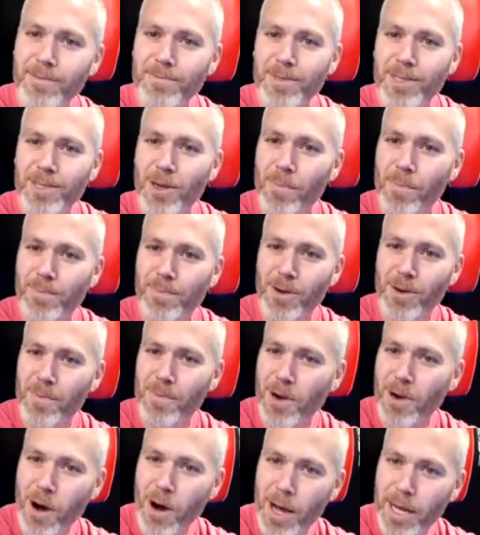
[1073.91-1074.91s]
top
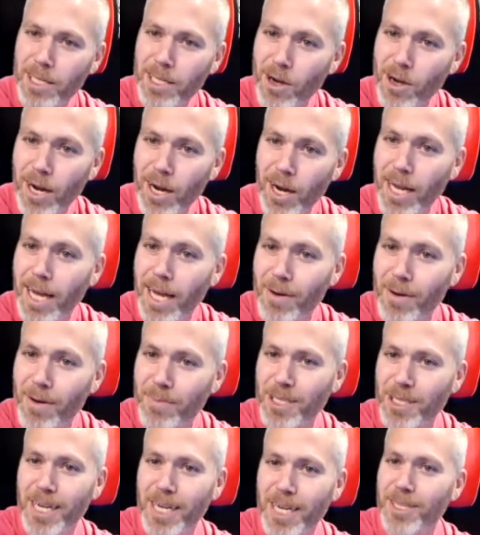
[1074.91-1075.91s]
guy in Thailand,
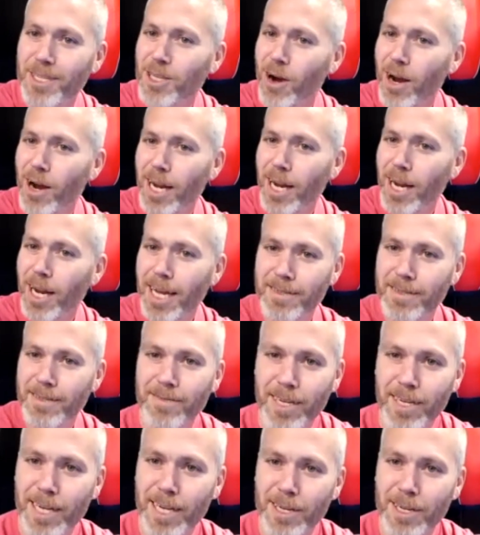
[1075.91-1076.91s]
represented Thailand
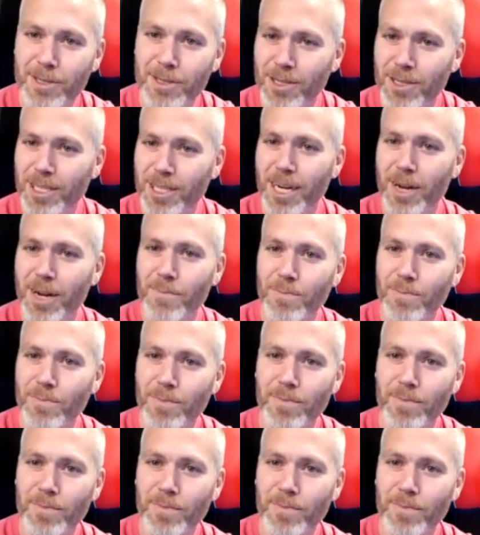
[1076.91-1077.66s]
against, you know,